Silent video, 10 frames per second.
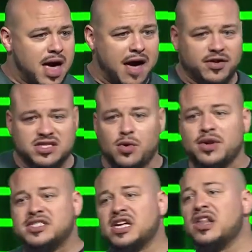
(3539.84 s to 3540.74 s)
And if you're doing
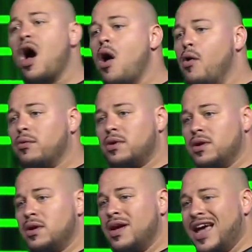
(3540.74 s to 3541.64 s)
this alone,
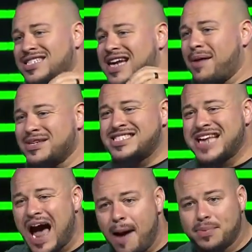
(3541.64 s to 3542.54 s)
it's time to
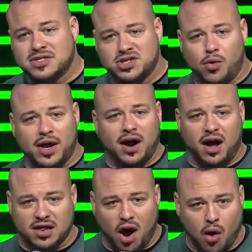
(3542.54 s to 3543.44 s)
stop doing it
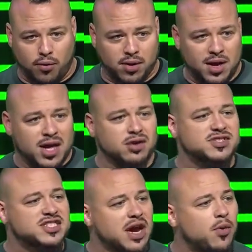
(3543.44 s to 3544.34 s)
alone. You've
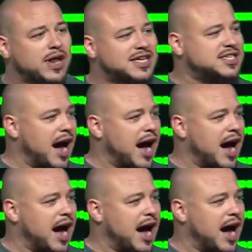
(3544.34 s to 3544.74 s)
seen where that's